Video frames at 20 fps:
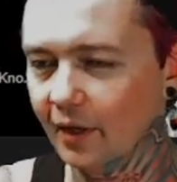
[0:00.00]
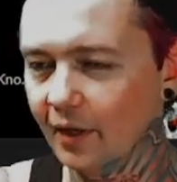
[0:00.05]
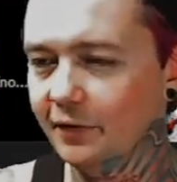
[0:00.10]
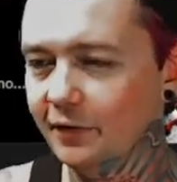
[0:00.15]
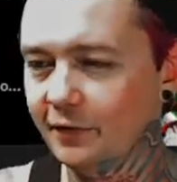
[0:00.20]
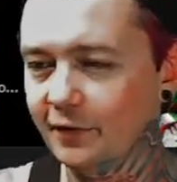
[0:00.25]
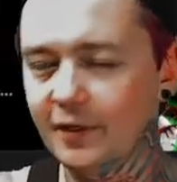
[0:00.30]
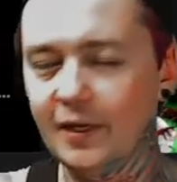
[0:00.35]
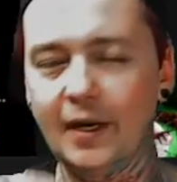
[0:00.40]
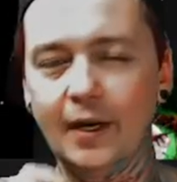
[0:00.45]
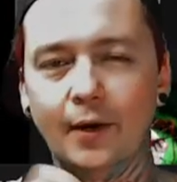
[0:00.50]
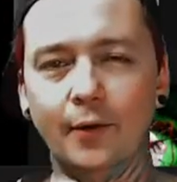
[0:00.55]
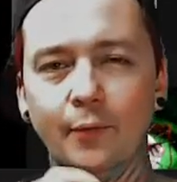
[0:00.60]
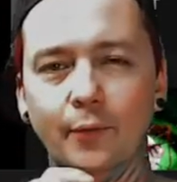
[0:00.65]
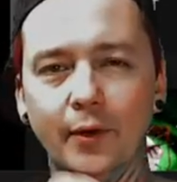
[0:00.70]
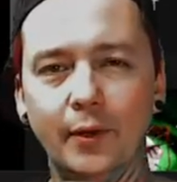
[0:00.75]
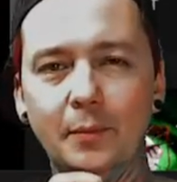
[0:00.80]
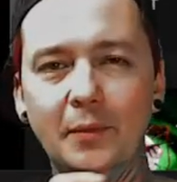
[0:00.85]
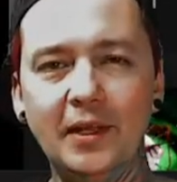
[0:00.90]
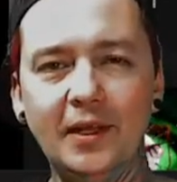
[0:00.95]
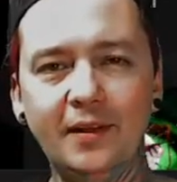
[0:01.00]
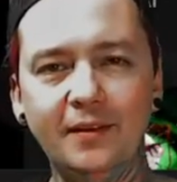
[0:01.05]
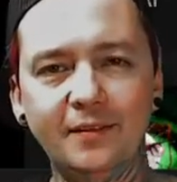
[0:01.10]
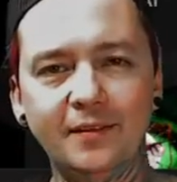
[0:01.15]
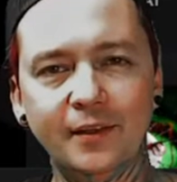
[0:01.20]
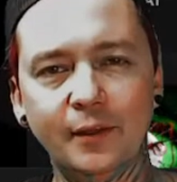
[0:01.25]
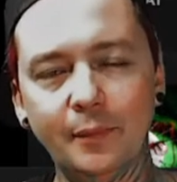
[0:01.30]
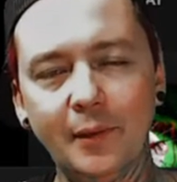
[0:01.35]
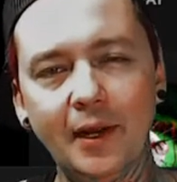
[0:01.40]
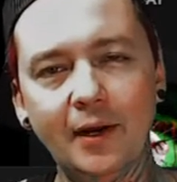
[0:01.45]
snare rim hits
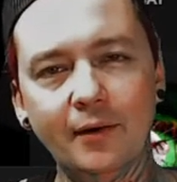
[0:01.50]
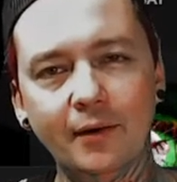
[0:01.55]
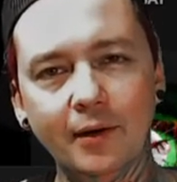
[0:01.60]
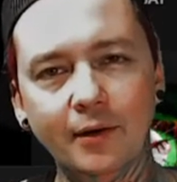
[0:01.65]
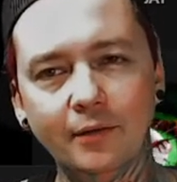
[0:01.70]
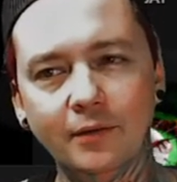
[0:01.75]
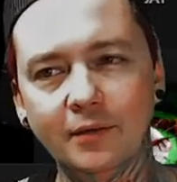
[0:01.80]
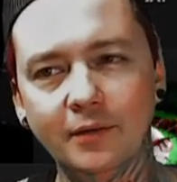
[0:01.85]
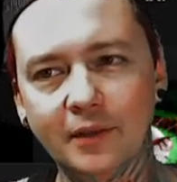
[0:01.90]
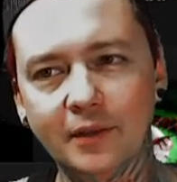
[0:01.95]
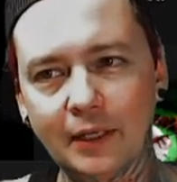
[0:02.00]
in the background.